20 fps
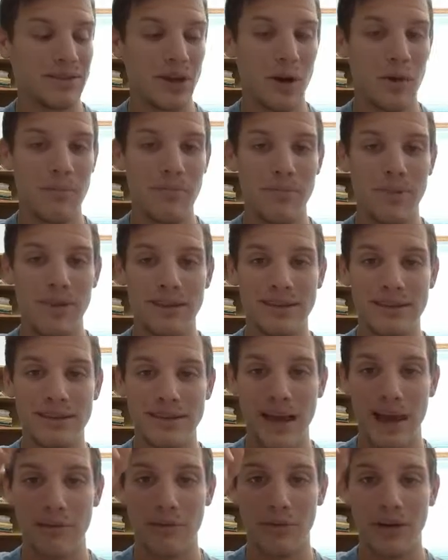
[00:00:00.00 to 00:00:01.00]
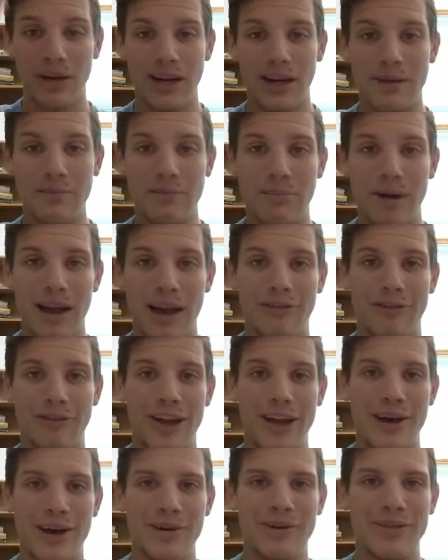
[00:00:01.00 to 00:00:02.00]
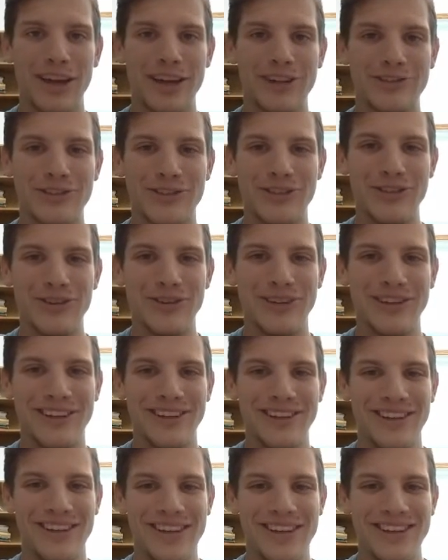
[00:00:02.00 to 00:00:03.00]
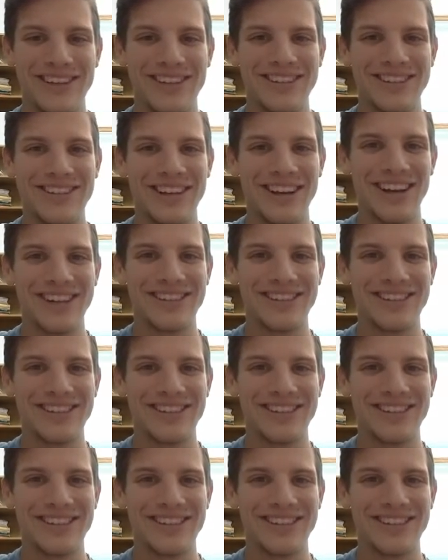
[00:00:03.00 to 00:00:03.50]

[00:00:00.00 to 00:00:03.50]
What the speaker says: So this is Adam Green. Bye for now. Thanks for tuning in. See you